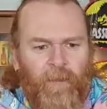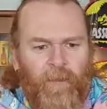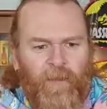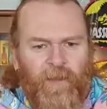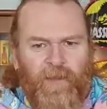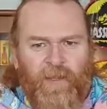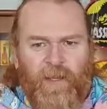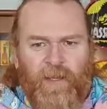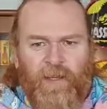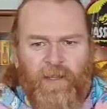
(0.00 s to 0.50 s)

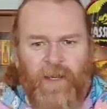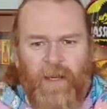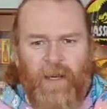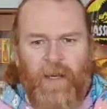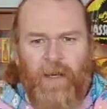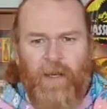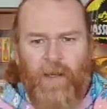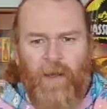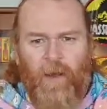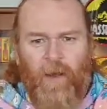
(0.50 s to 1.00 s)

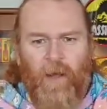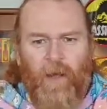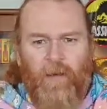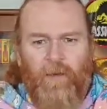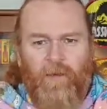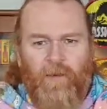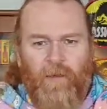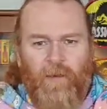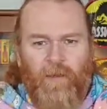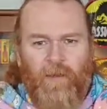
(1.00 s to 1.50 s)
16
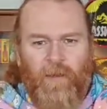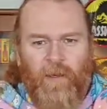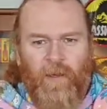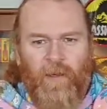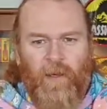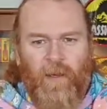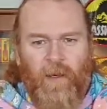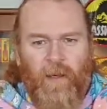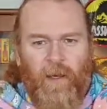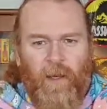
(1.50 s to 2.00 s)
gyozas
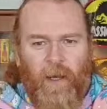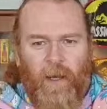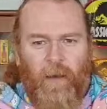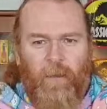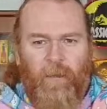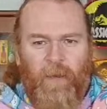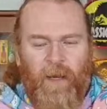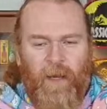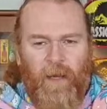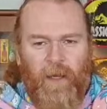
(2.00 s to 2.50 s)
in a
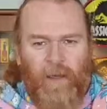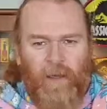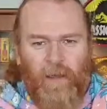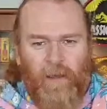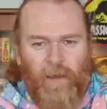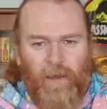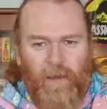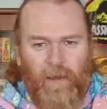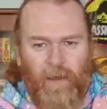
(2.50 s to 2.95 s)
minute.